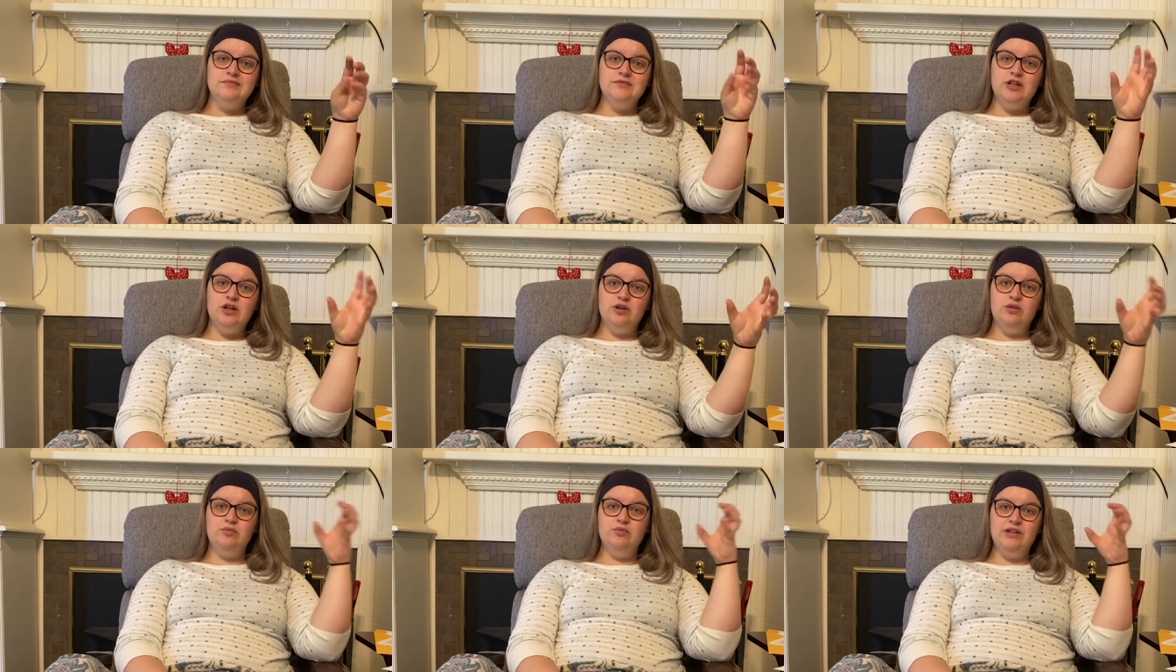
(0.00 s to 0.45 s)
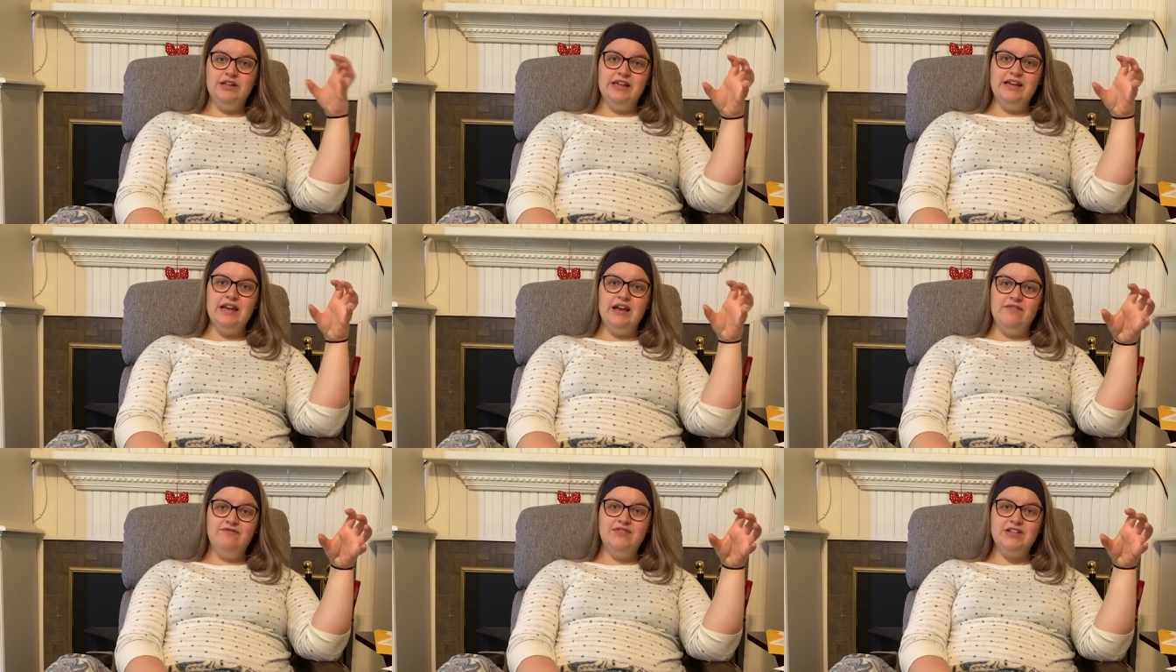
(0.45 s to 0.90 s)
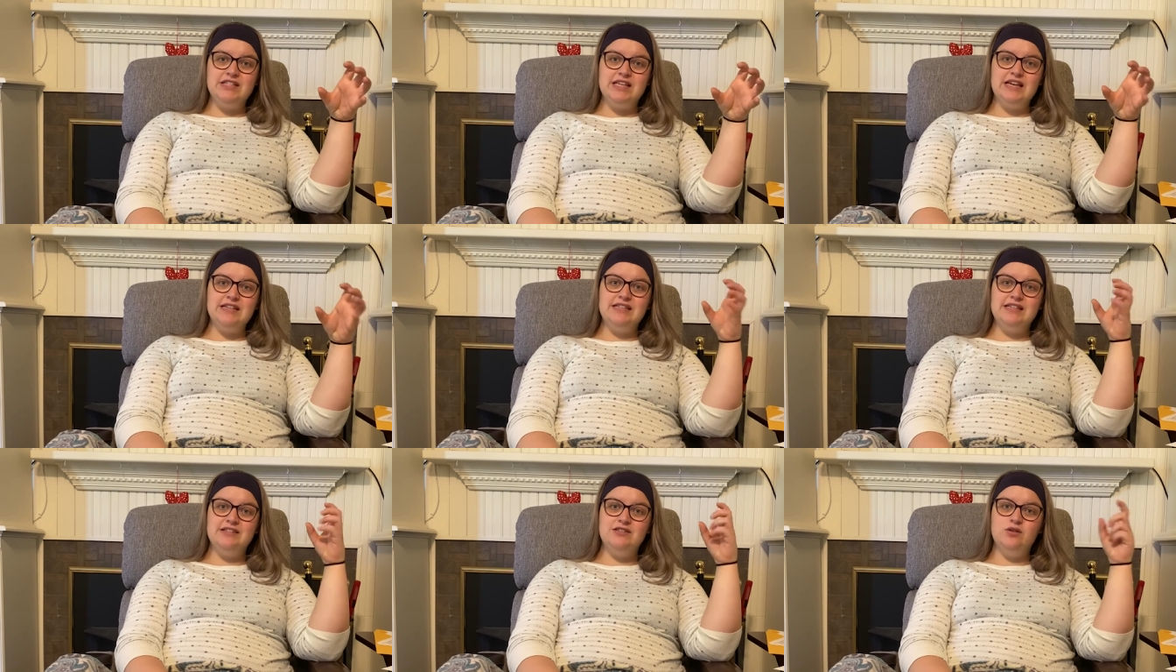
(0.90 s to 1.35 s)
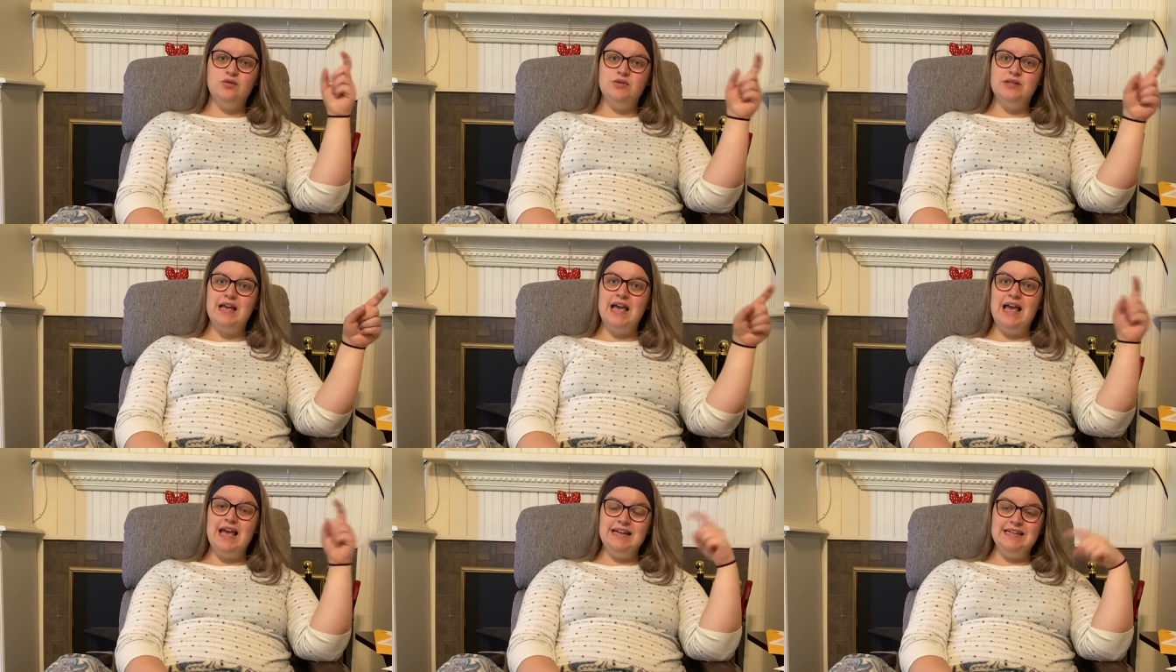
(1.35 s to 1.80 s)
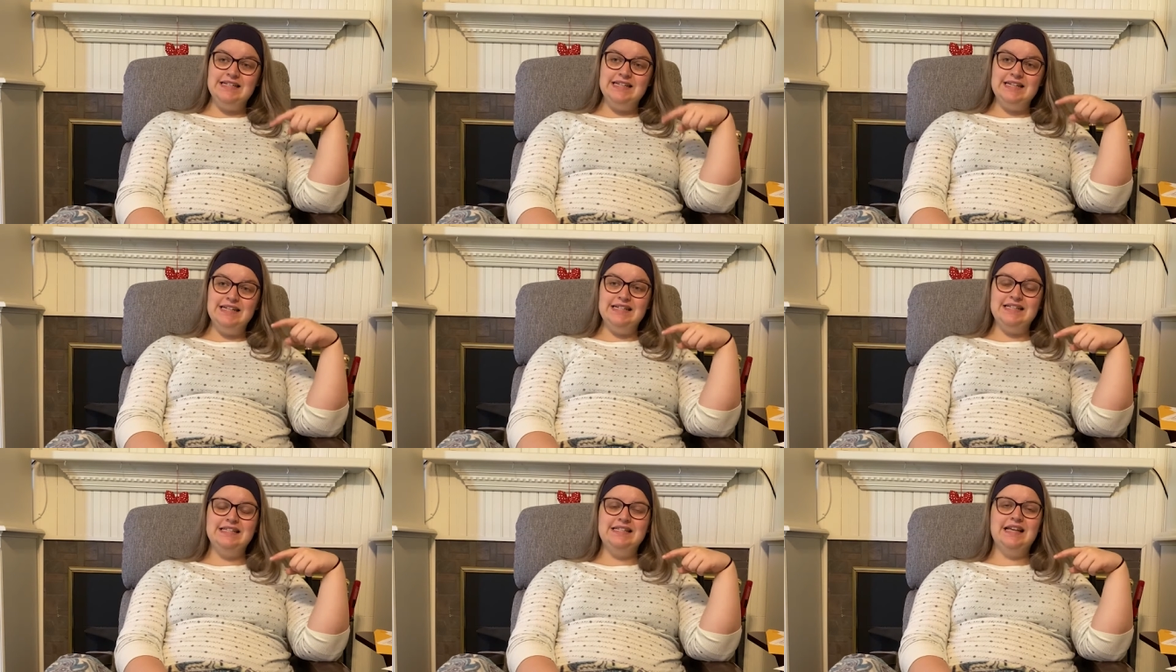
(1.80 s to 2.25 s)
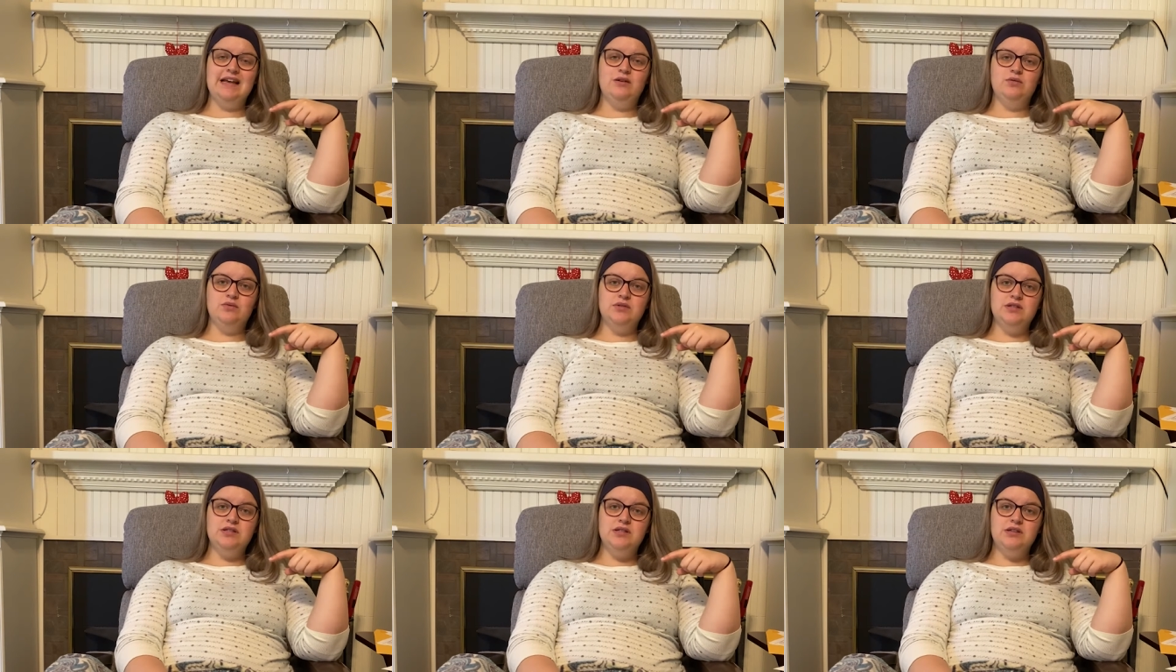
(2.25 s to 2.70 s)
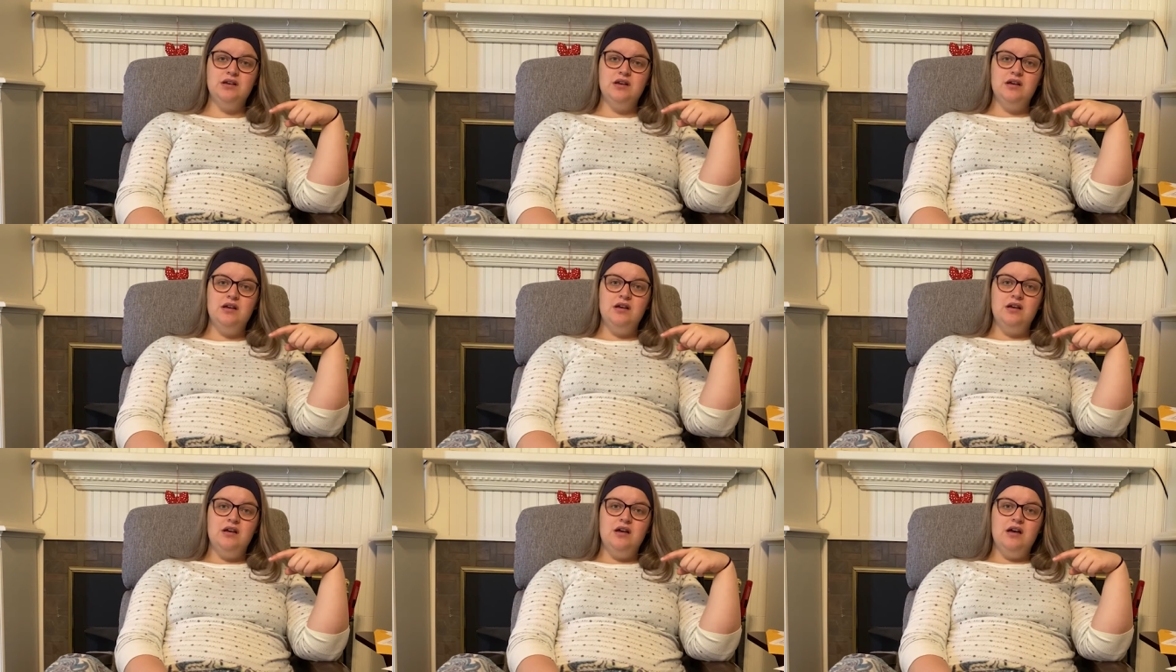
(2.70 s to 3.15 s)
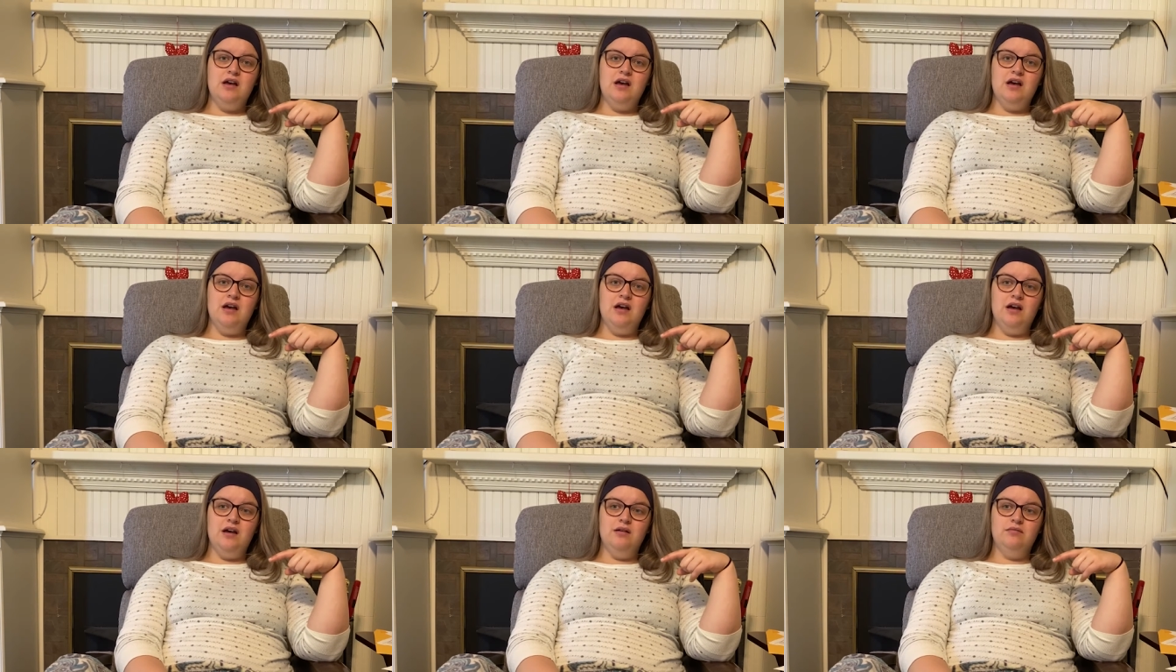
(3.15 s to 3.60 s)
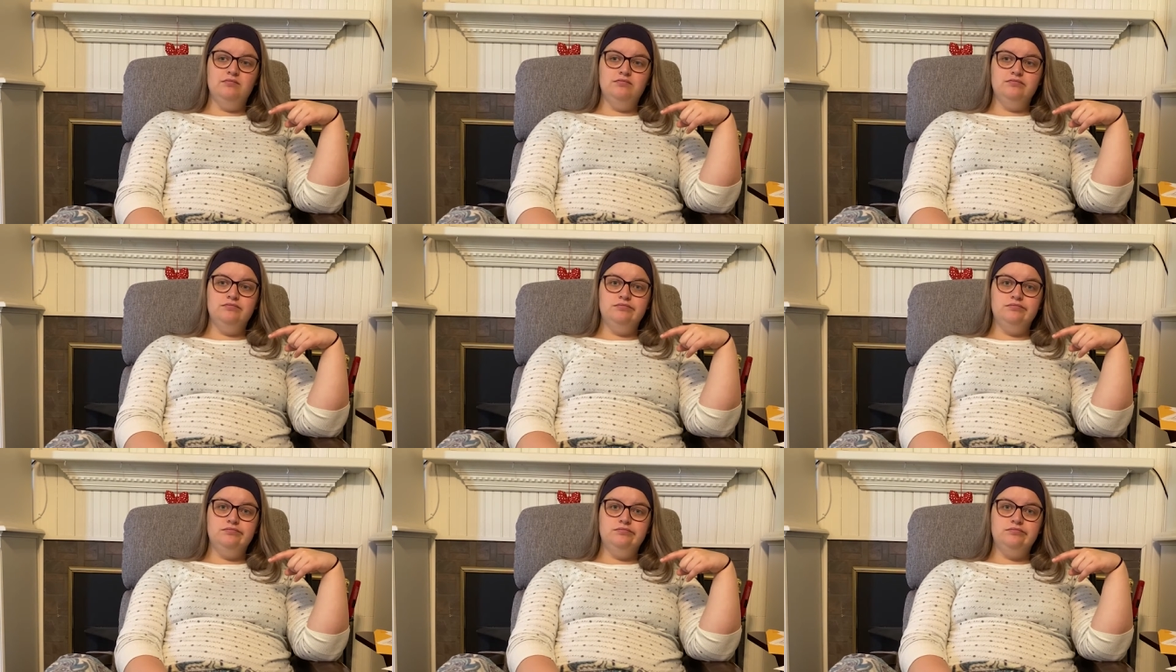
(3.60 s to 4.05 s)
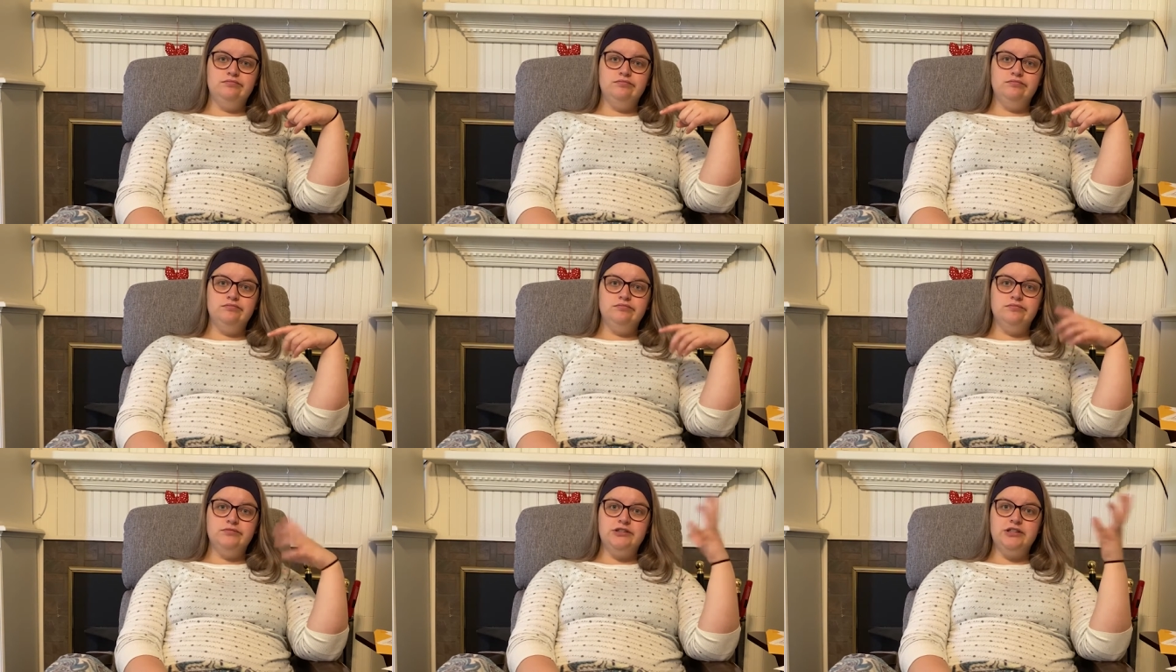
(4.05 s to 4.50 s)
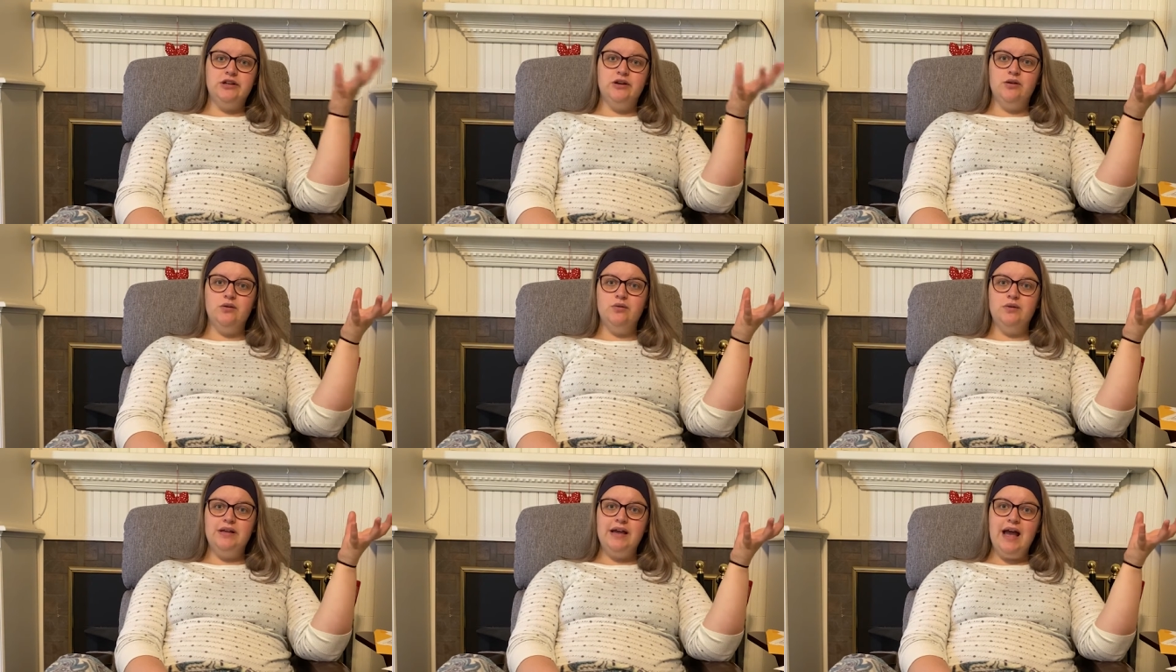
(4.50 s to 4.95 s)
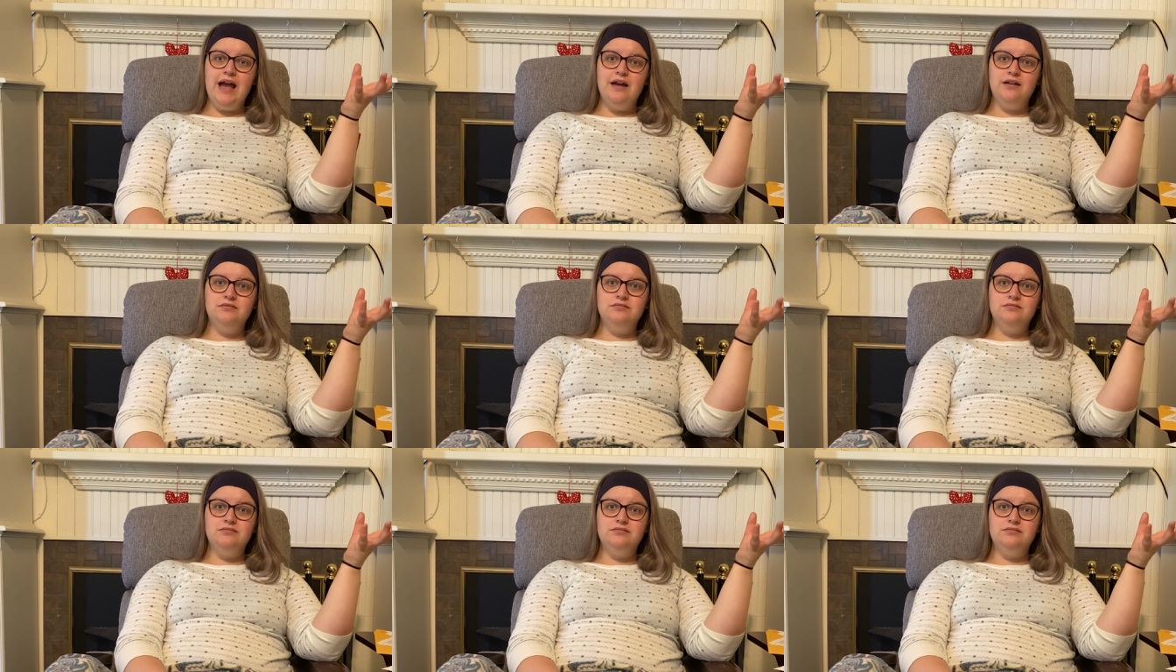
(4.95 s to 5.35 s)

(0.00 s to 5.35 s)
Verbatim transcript: or really emphasizes those ending sounds. Um, so, yeah.